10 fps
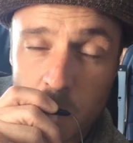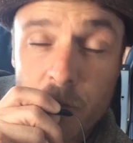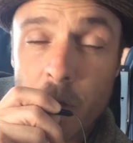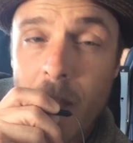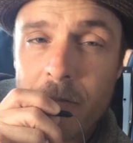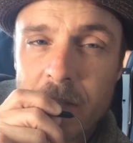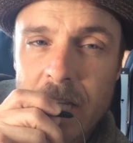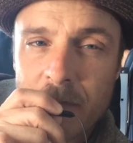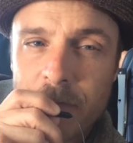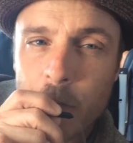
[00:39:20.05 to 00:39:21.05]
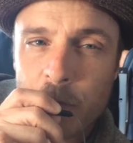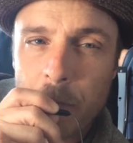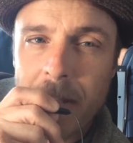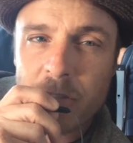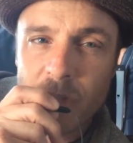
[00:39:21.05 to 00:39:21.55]
We're so heavily influenced
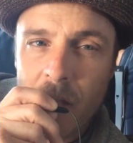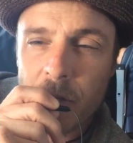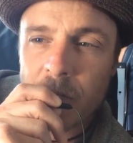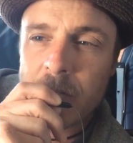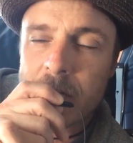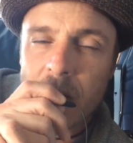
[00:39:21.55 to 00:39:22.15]
by each other.